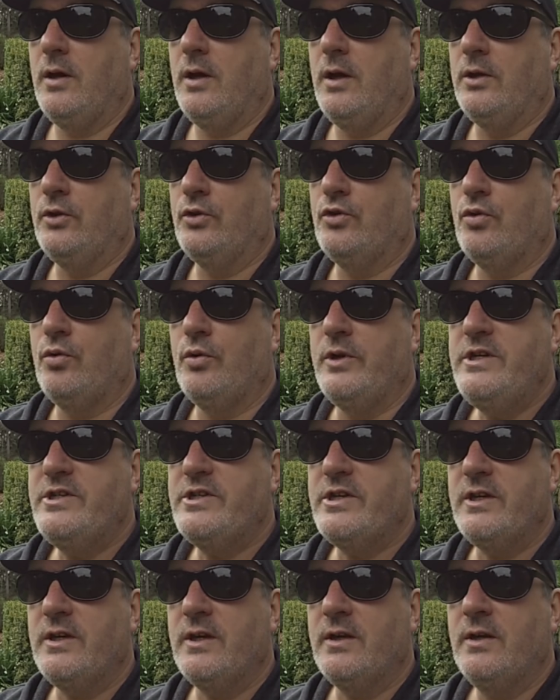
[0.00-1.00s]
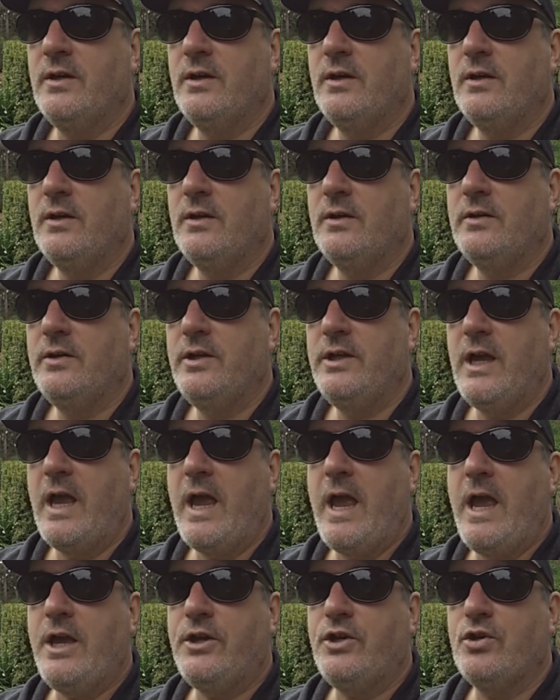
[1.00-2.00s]
increasing the
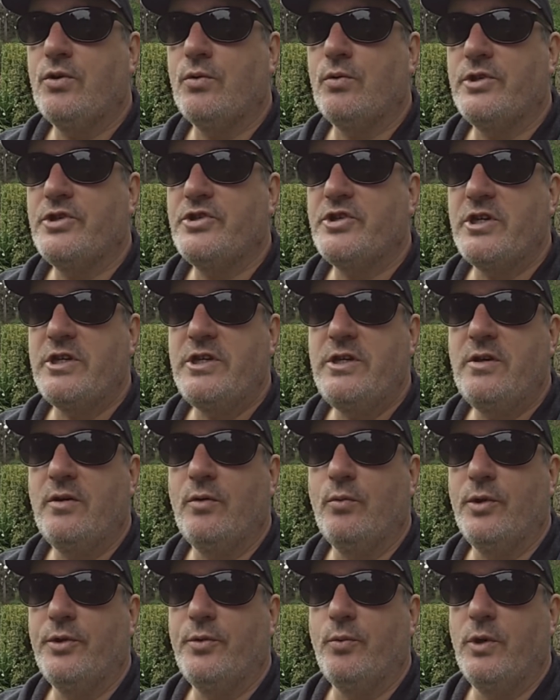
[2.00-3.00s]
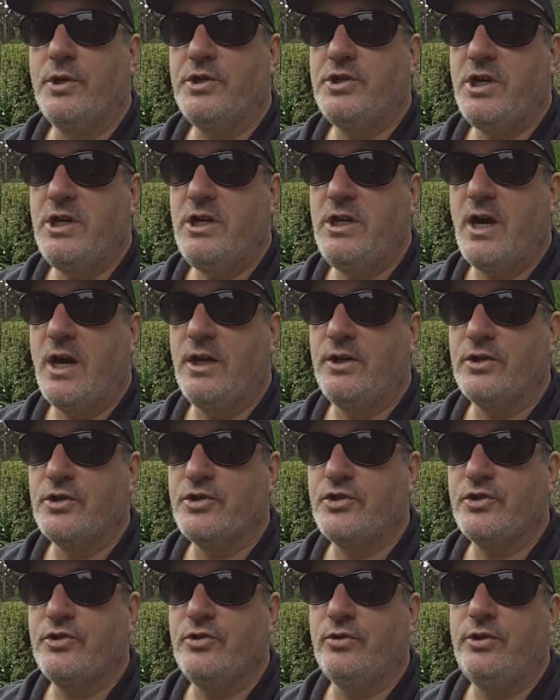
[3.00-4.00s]
accuracy with which he
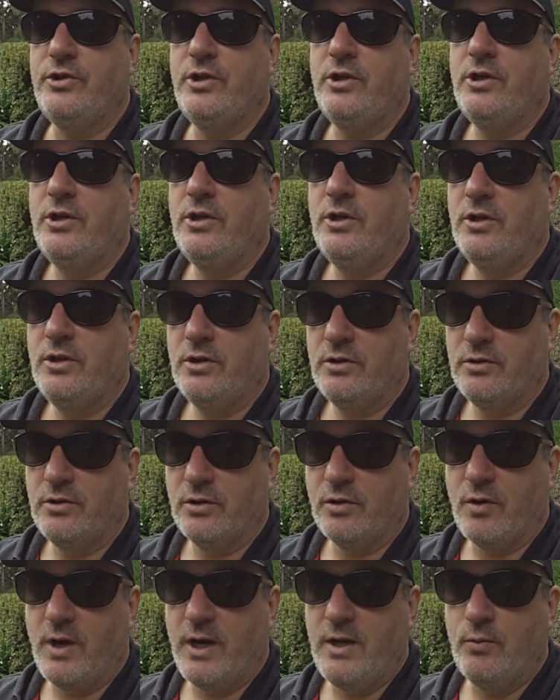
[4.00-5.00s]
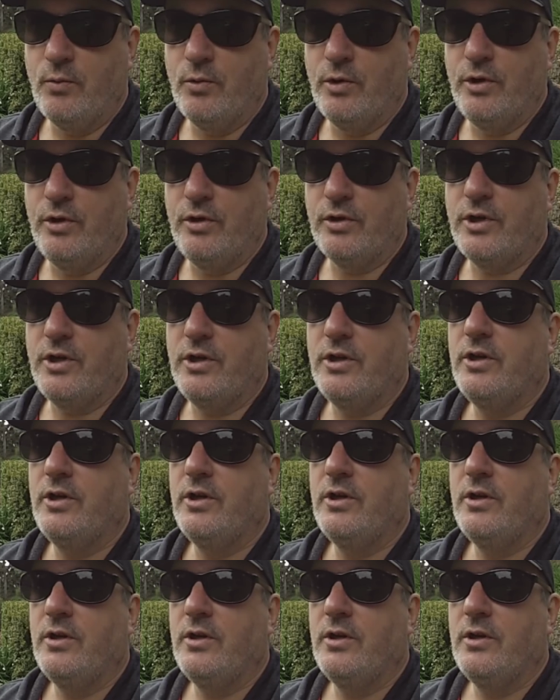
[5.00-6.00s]
understood the great work,
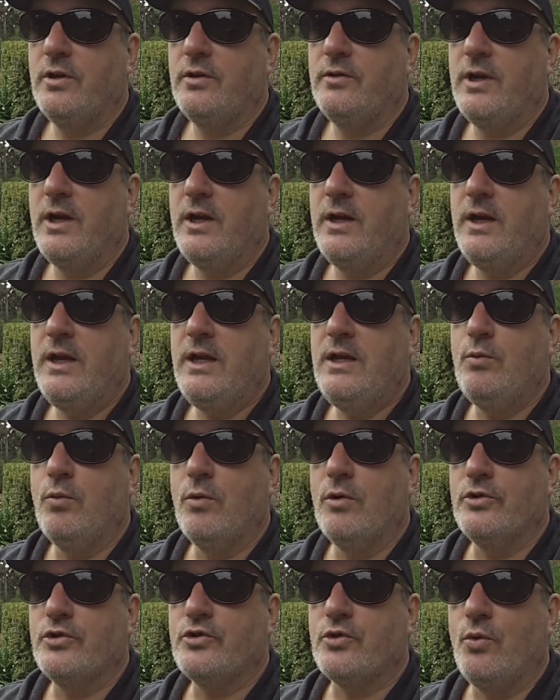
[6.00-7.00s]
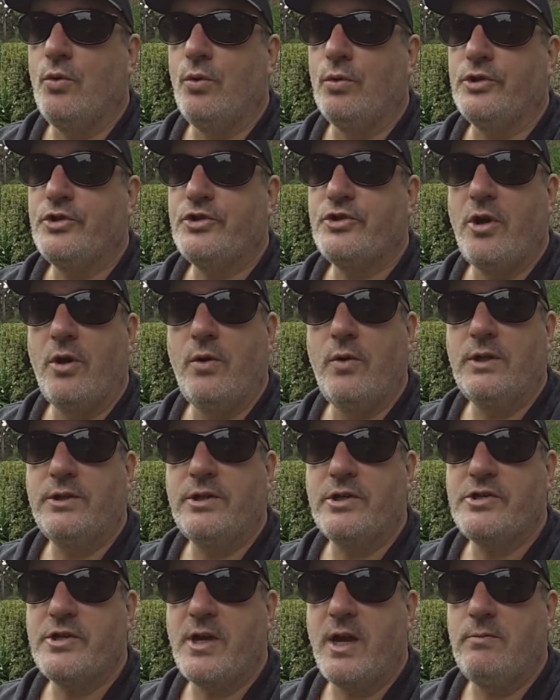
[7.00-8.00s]
then he was also at
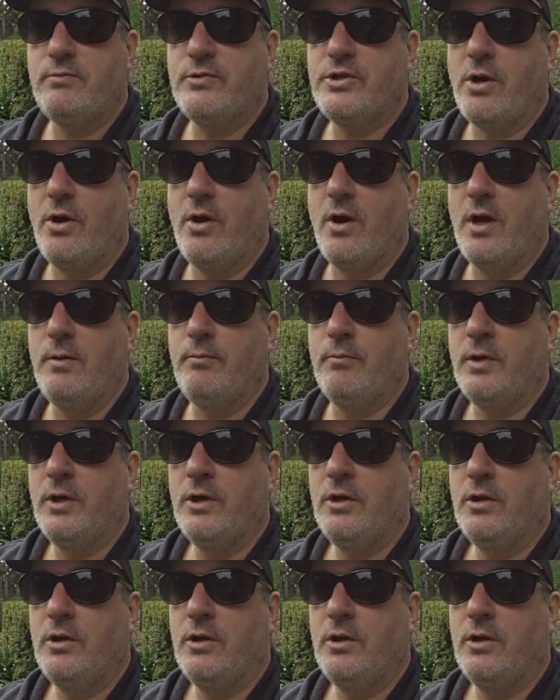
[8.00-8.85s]
the same time